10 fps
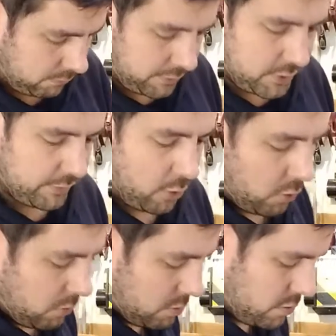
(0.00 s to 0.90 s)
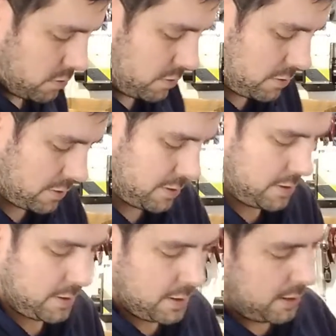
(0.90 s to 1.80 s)
first of all,
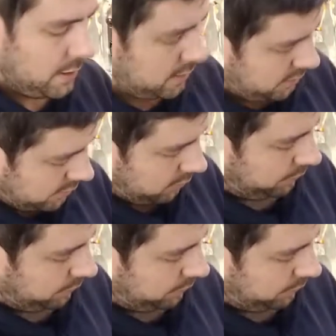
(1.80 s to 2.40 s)
they'll